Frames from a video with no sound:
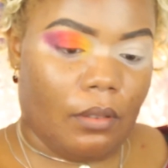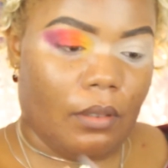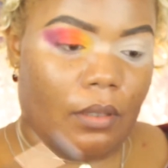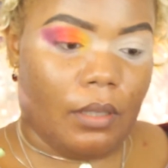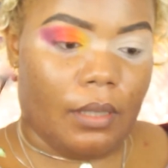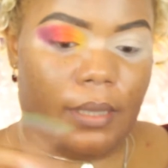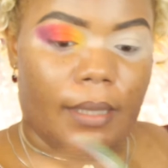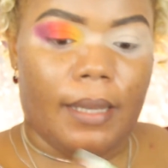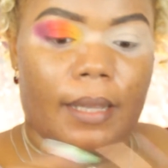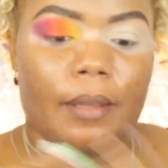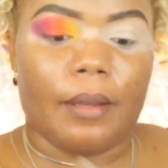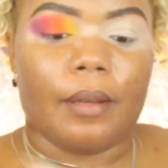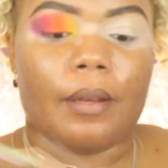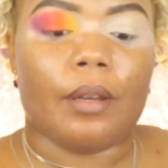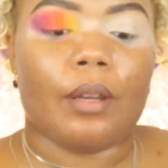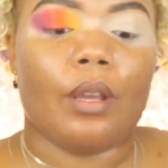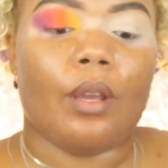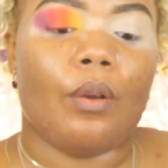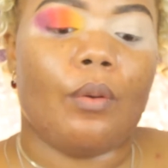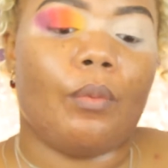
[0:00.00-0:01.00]
And
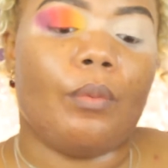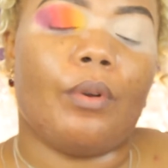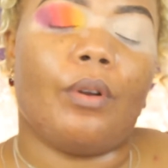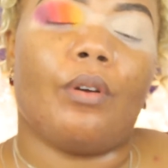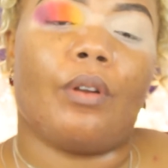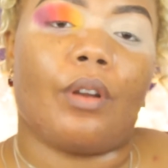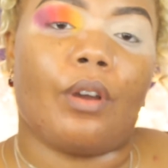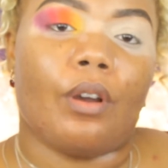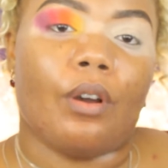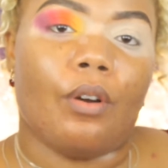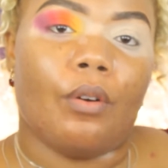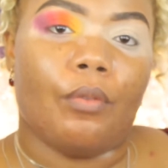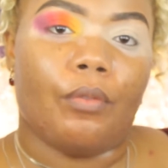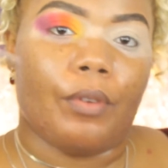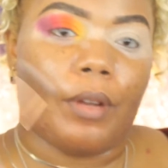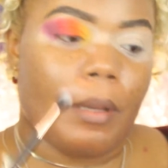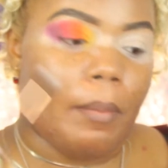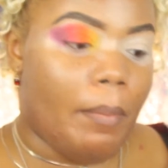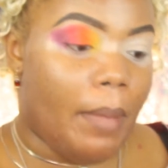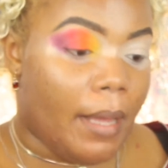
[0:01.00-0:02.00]
then we're going to hope
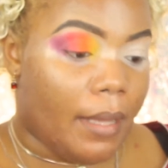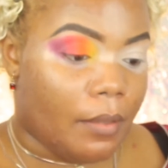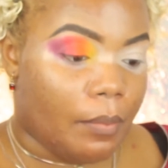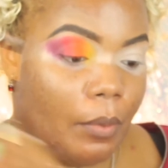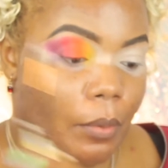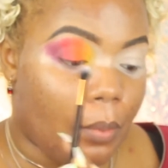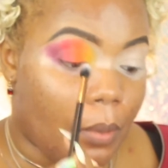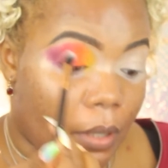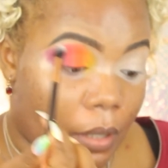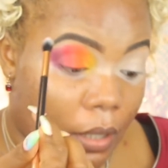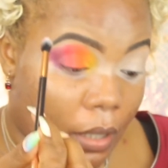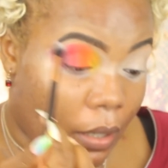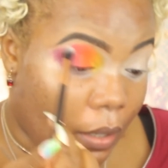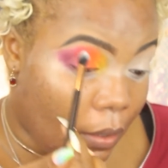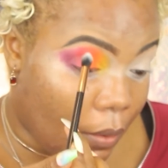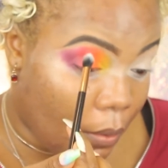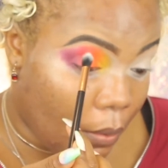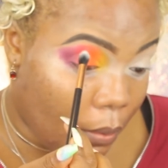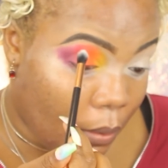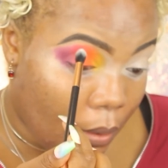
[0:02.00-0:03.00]
for the best, but we're going to
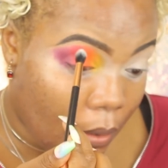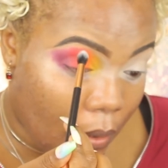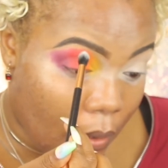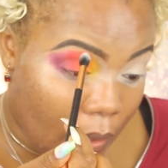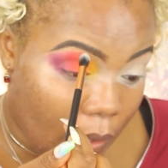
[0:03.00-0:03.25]
go